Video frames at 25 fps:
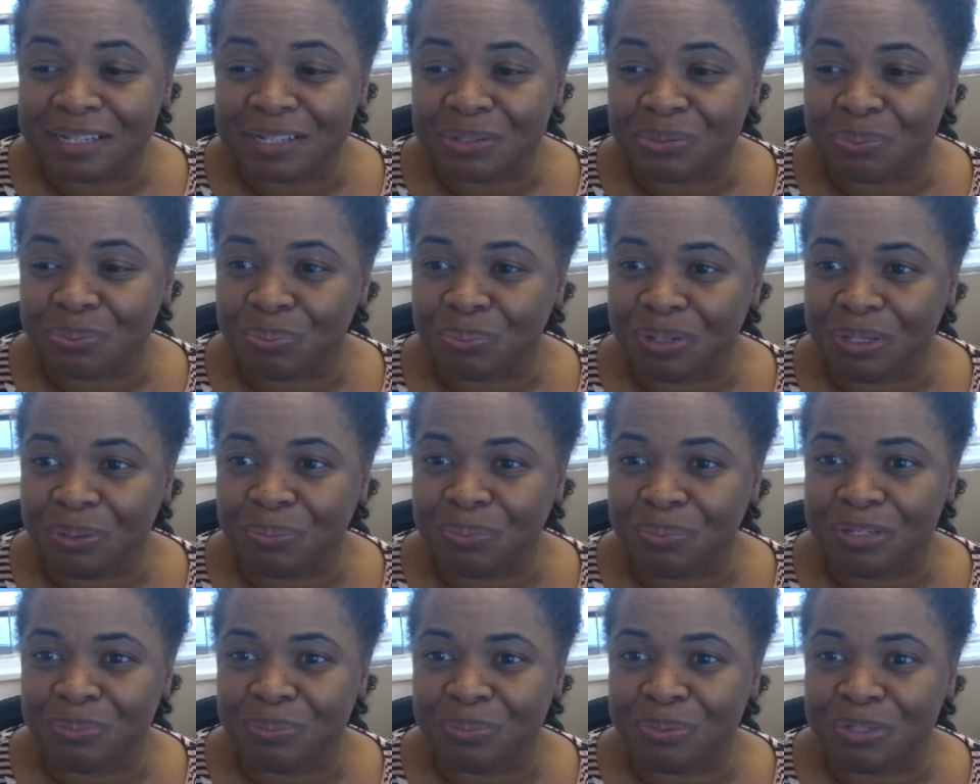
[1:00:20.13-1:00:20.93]
because
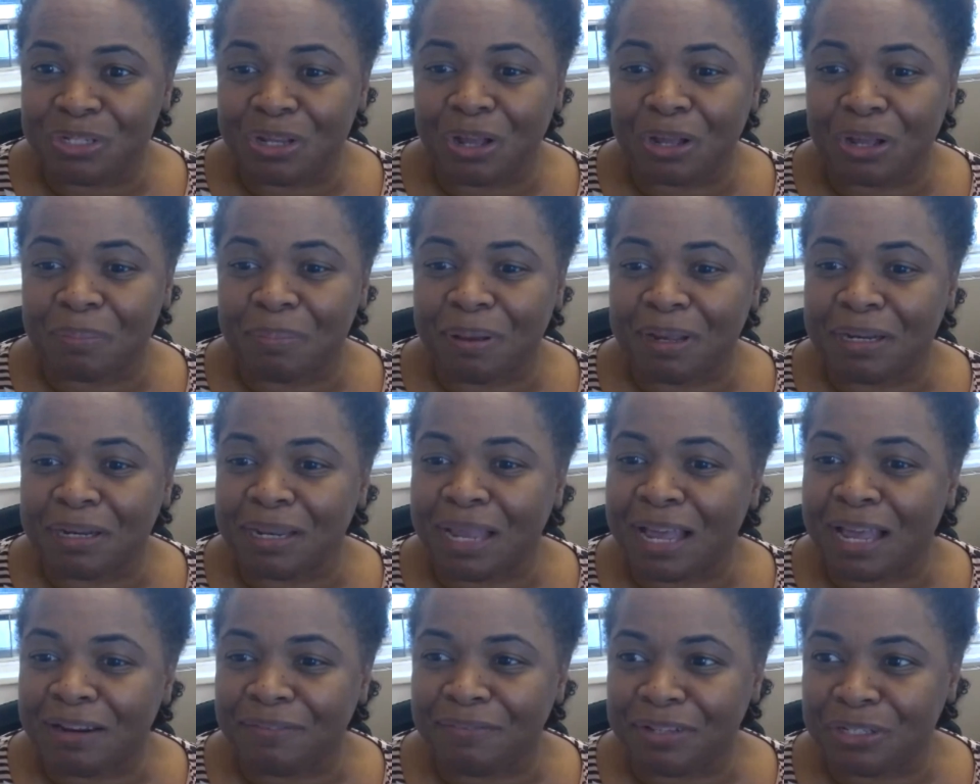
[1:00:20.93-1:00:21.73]
we talk about a
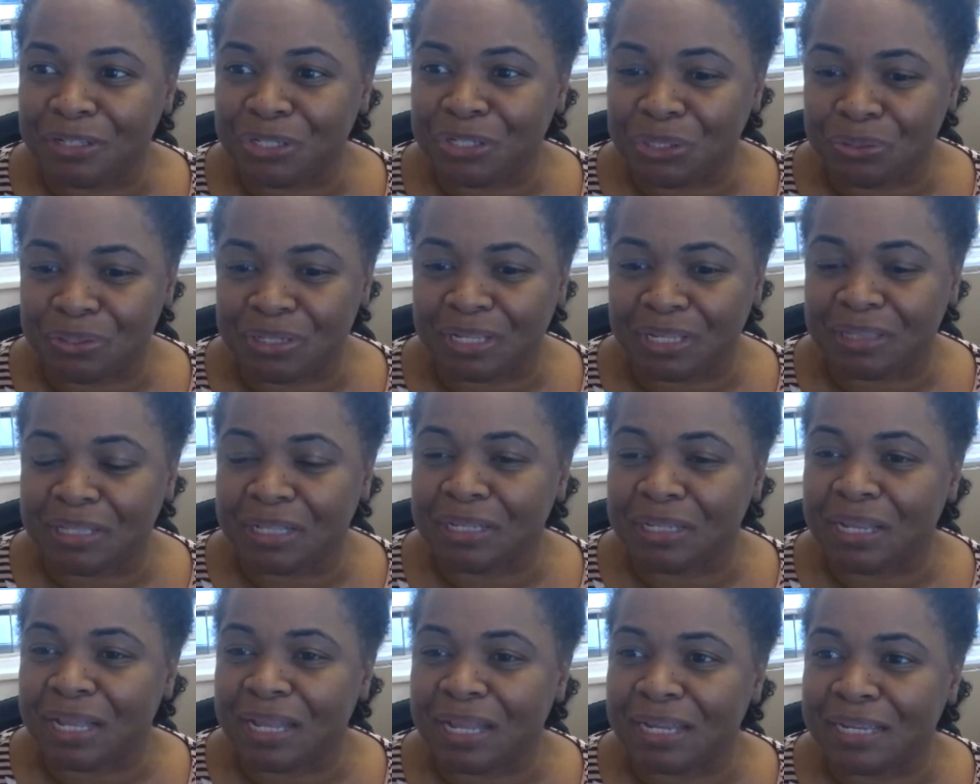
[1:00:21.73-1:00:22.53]
lot of issues at
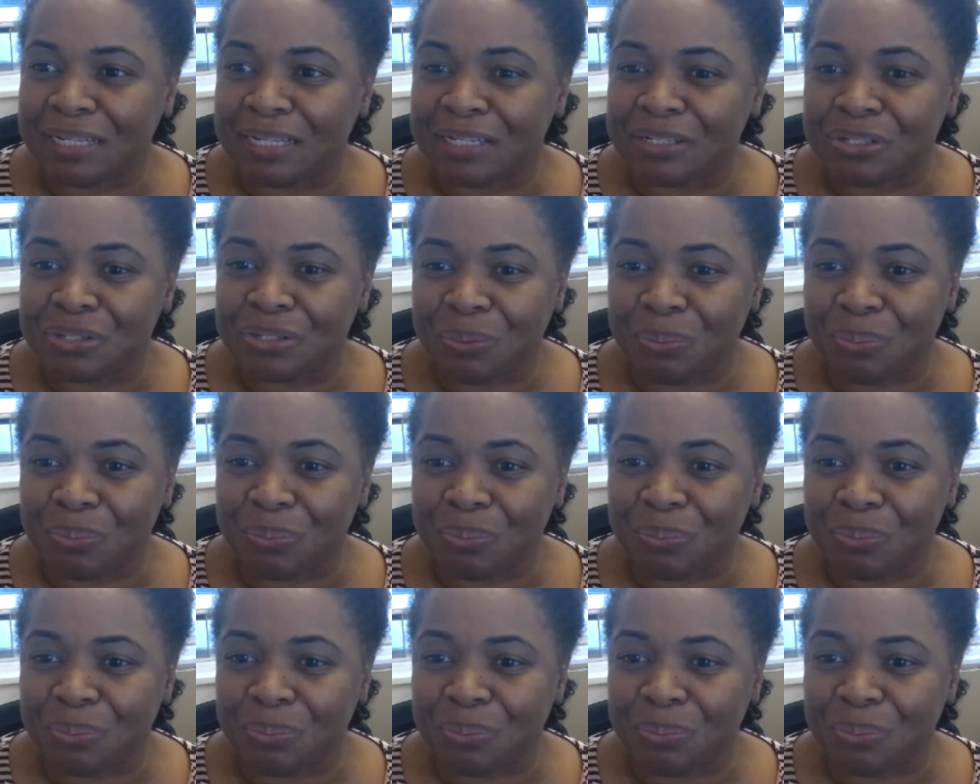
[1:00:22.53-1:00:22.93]
the Alliance.